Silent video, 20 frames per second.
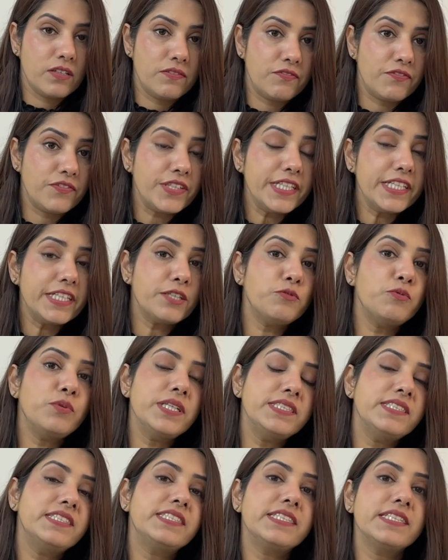
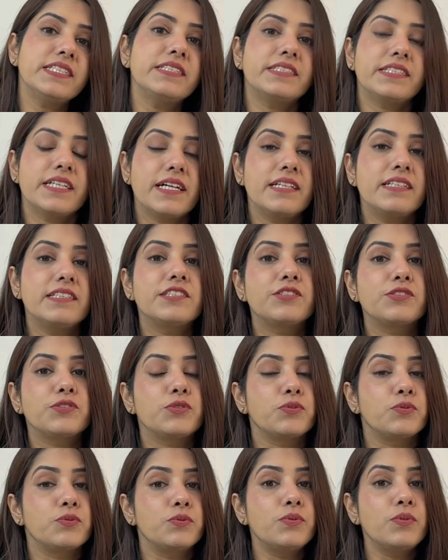Frequency tells
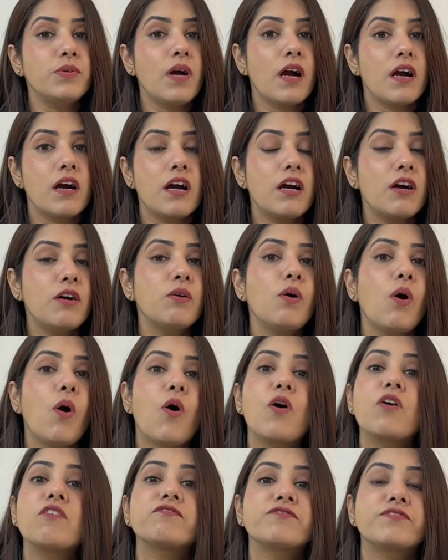you how
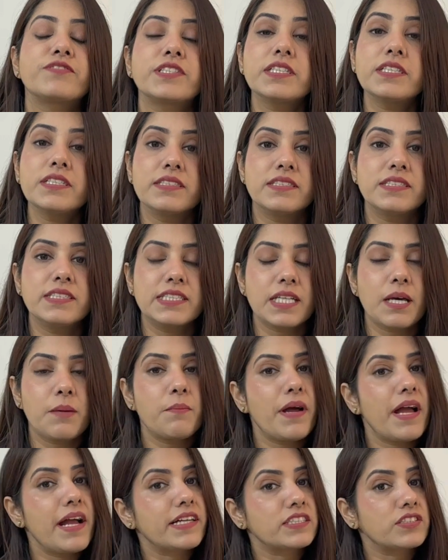often some
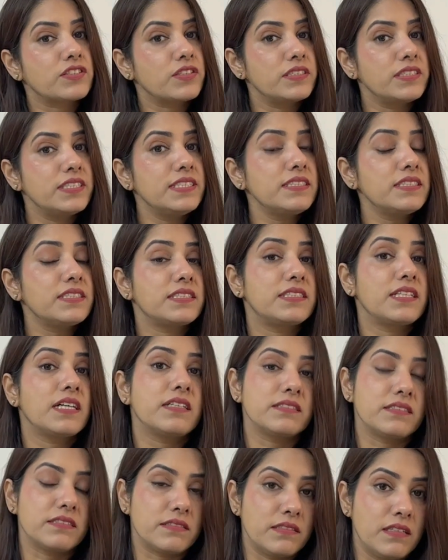action is
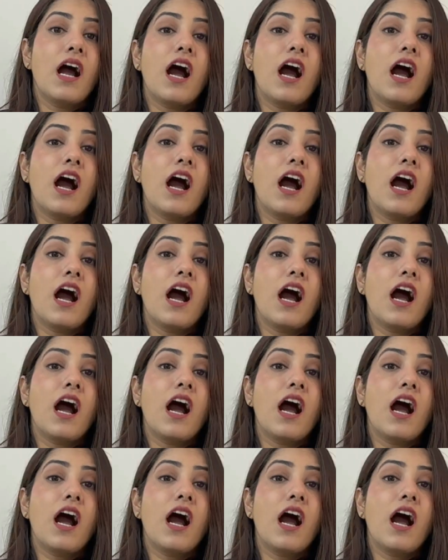done.